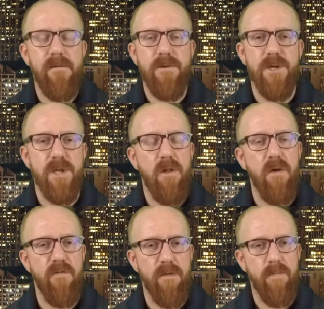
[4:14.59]
It was just all
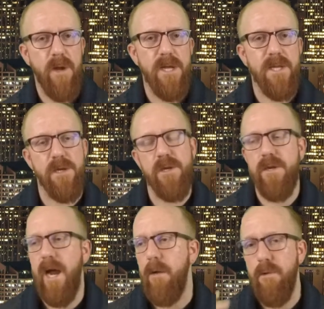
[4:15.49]
over the place
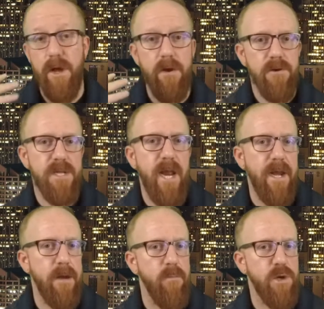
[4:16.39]
and not really
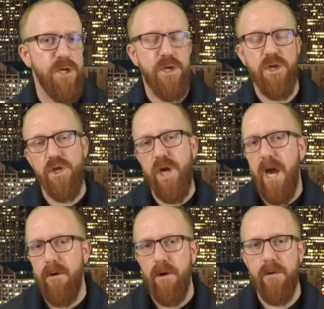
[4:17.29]
understanding which
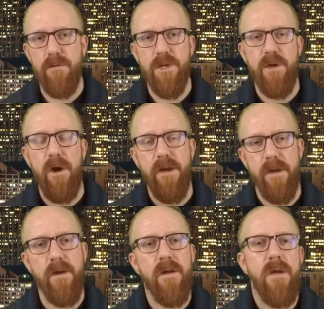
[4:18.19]
genre I was trying
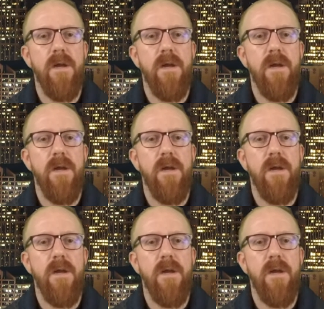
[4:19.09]
to